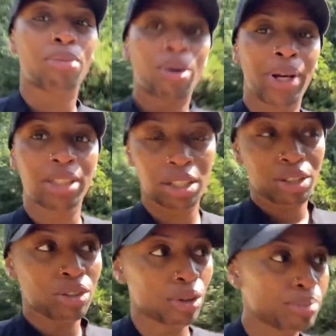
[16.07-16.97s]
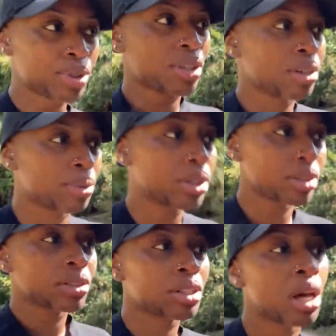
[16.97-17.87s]
my way to the shops
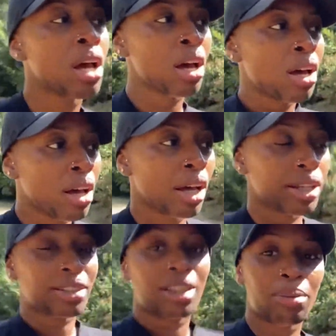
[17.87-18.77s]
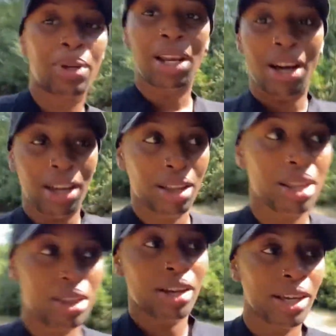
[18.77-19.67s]
because it's going to be like
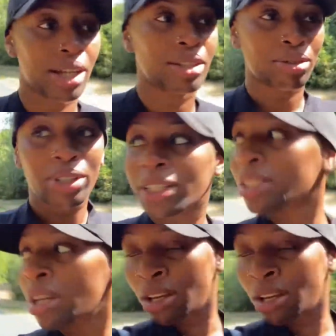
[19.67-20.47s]
38 degrees